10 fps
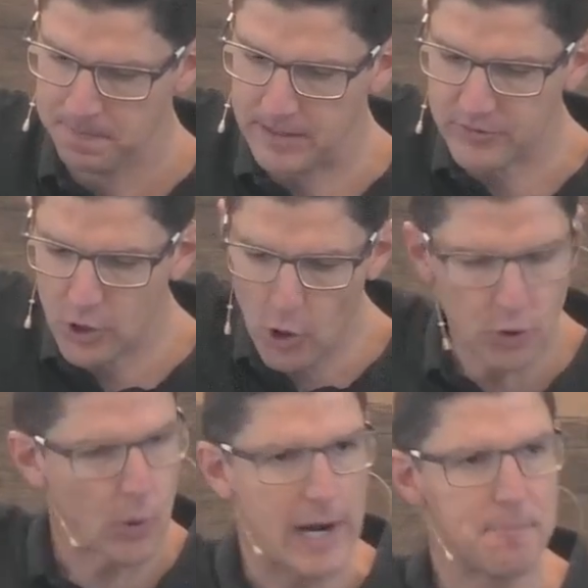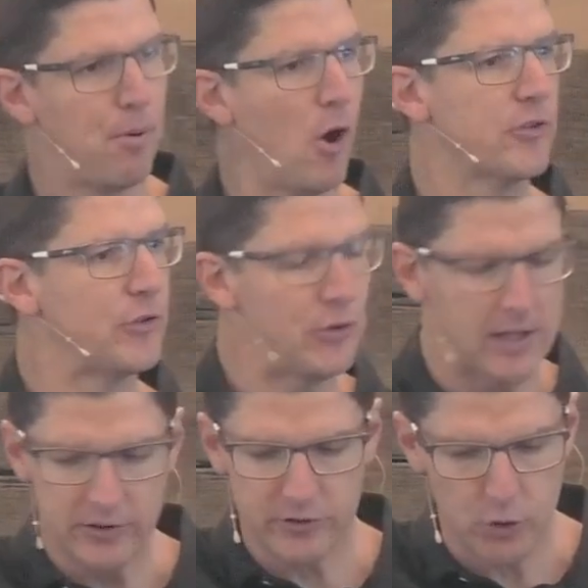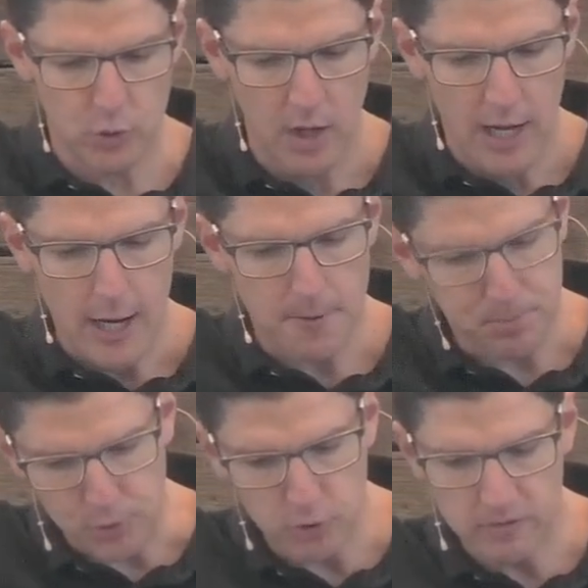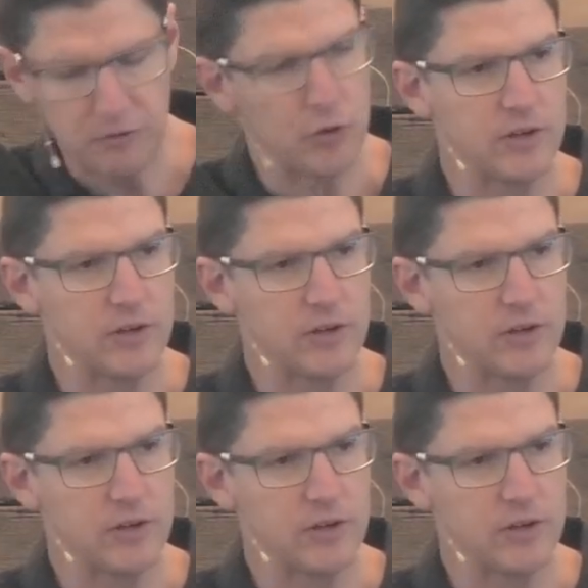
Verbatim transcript: There's no greater boss who needs to approve of you.